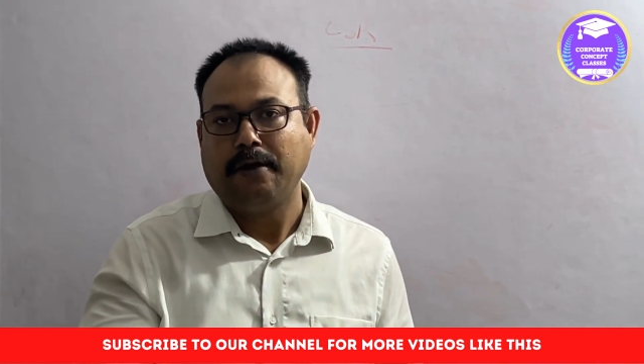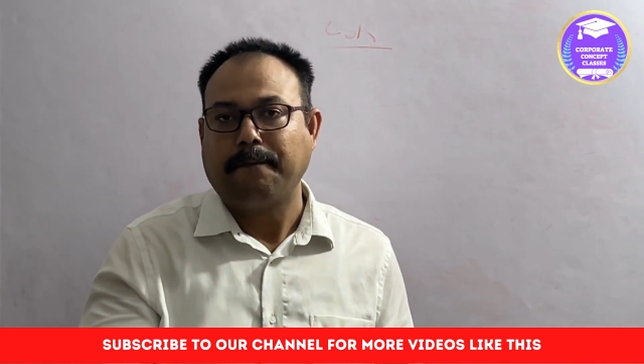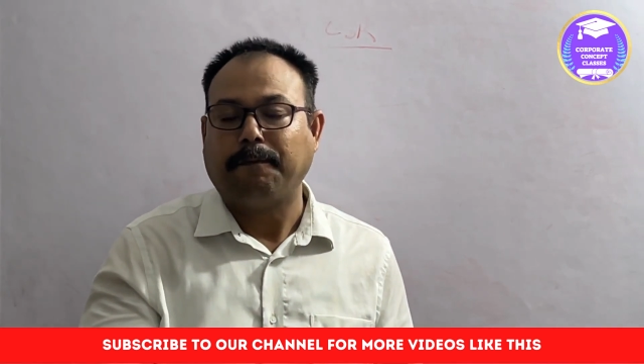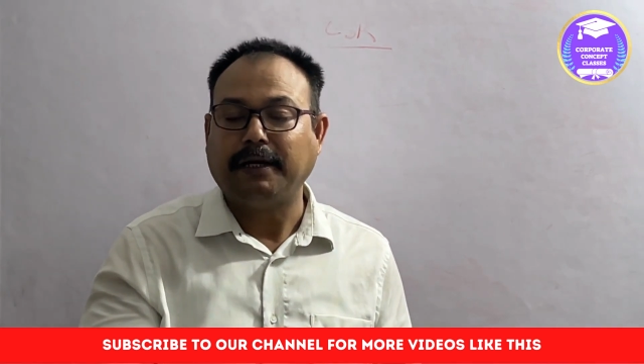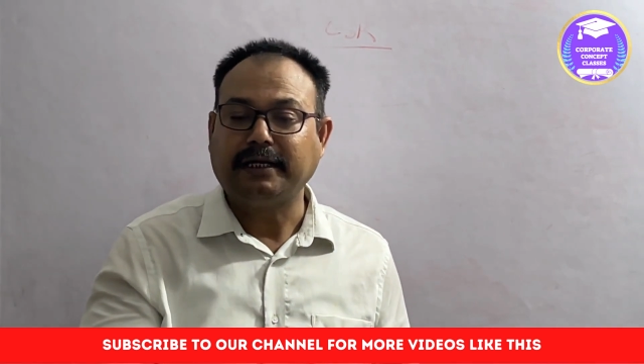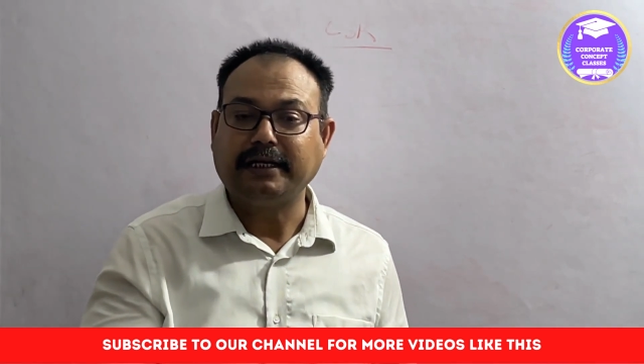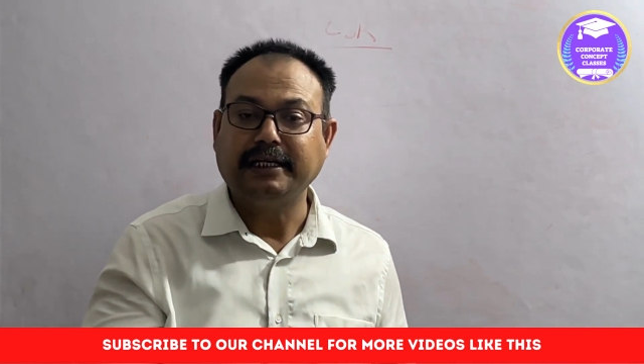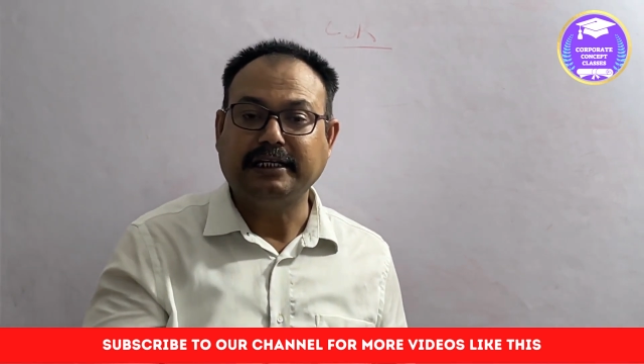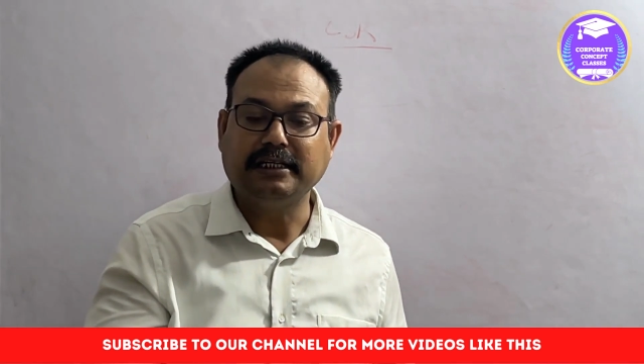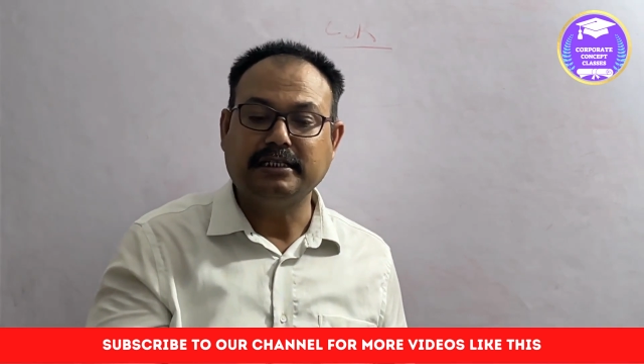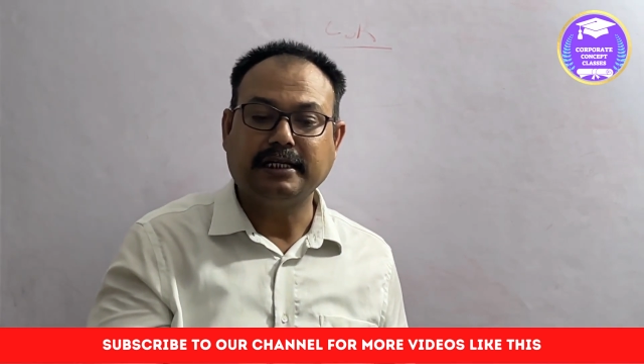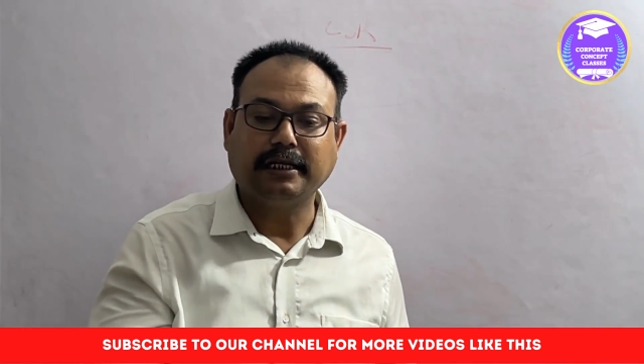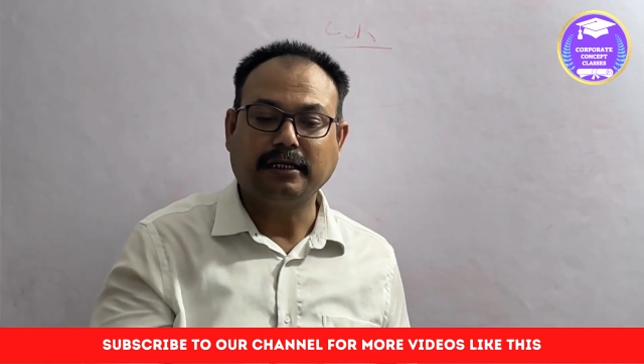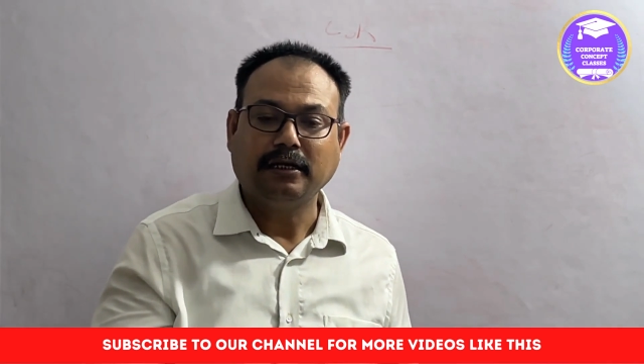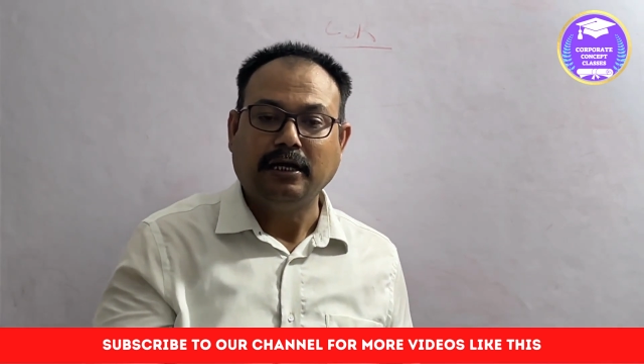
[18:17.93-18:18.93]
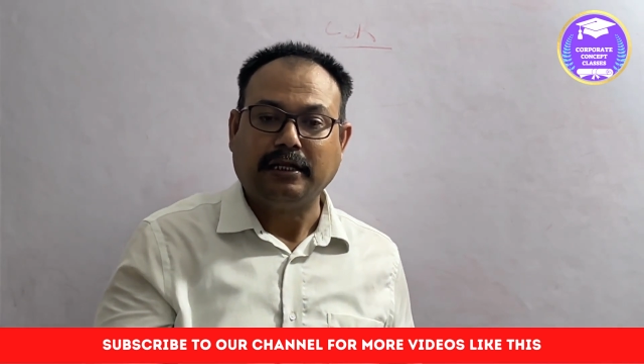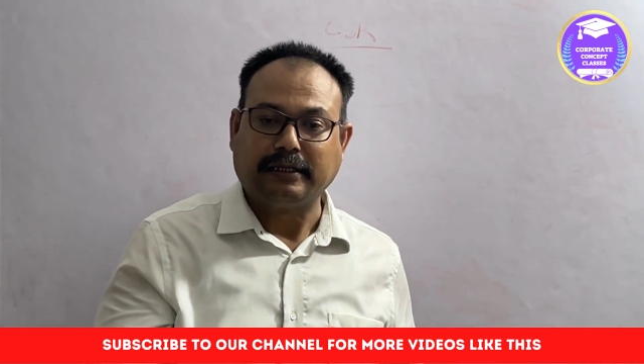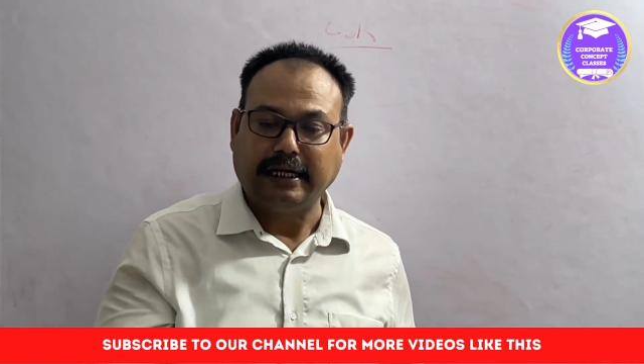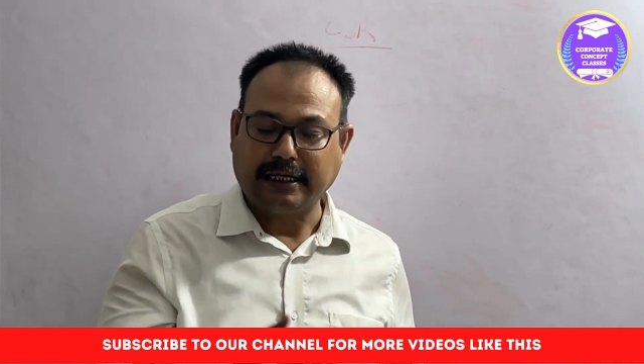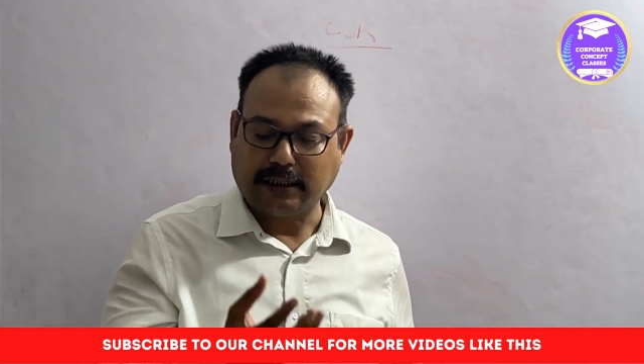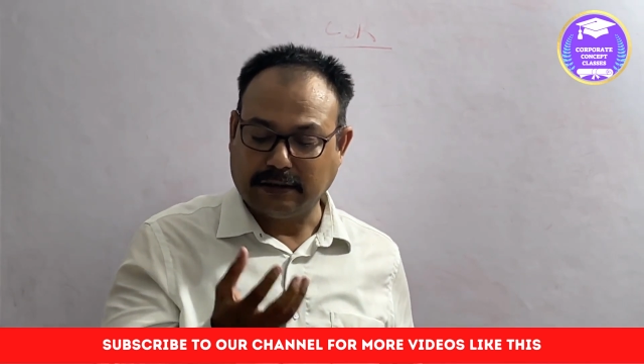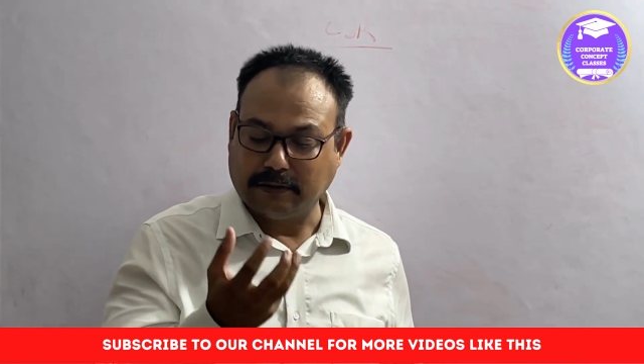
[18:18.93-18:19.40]
but it is done
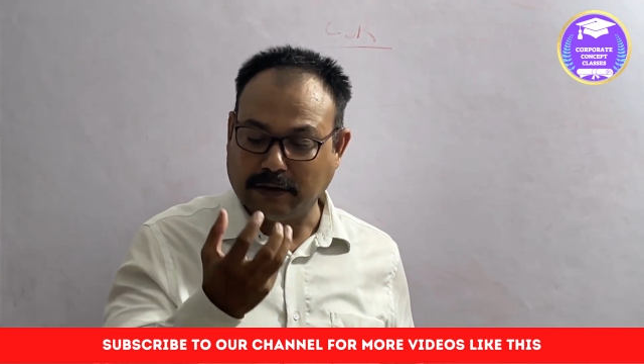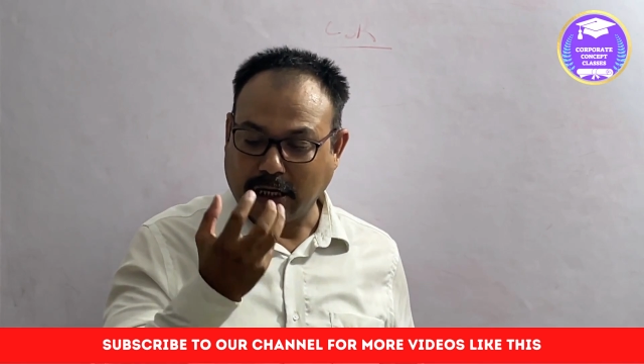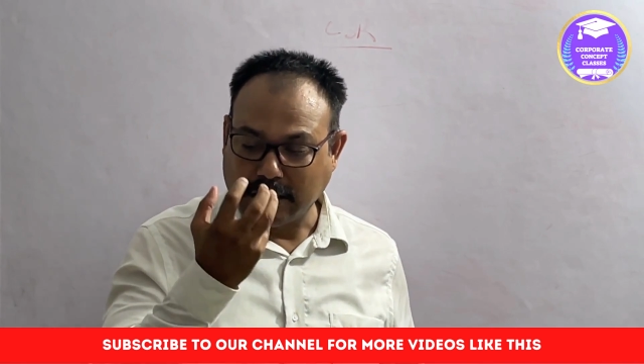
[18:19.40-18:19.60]
that